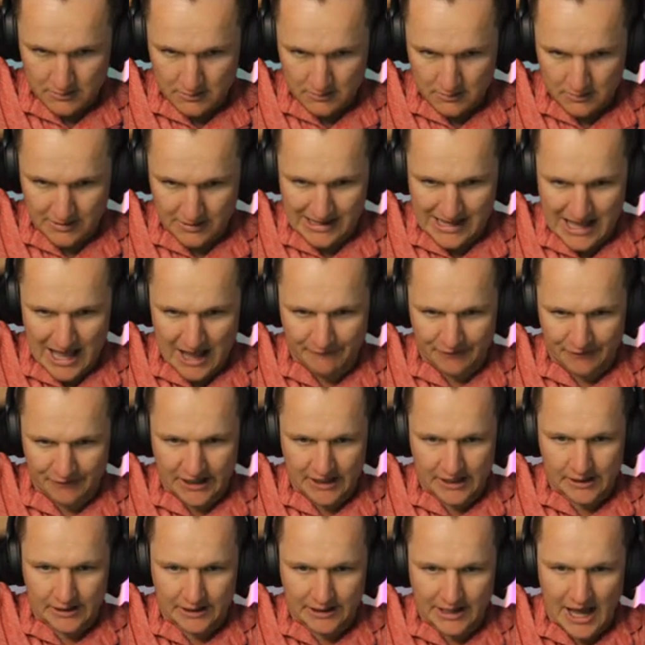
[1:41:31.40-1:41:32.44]

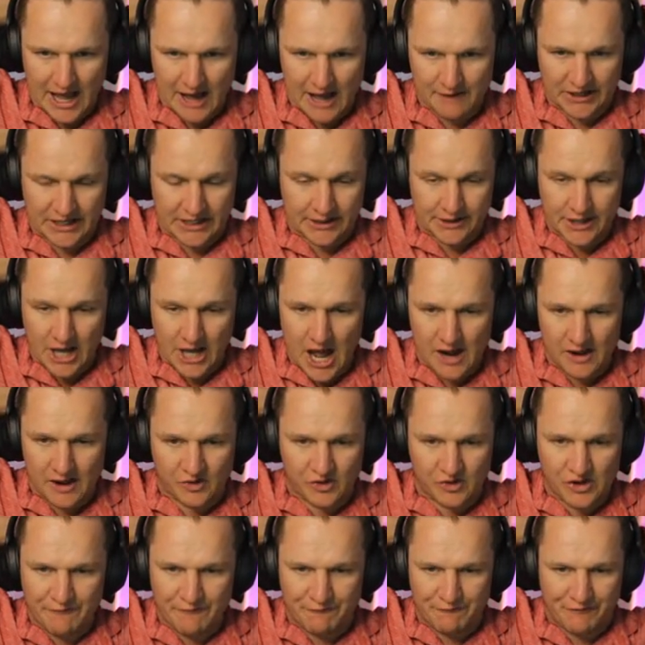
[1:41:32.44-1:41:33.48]
Lovely, lovely. No,
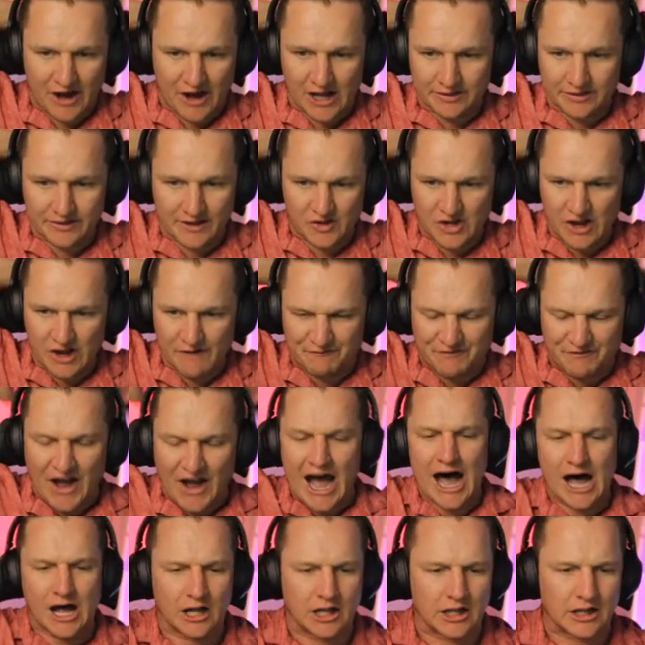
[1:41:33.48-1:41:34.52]
it's no foul. It's no
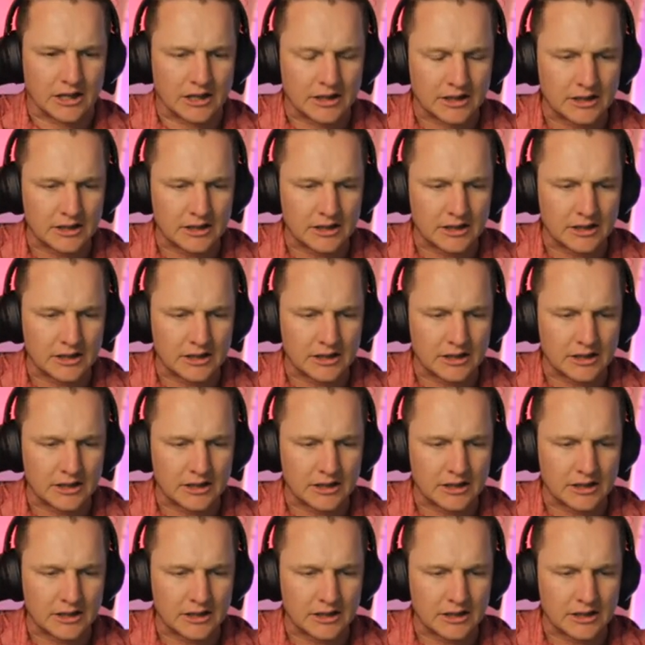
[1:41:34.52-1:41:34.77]
foul.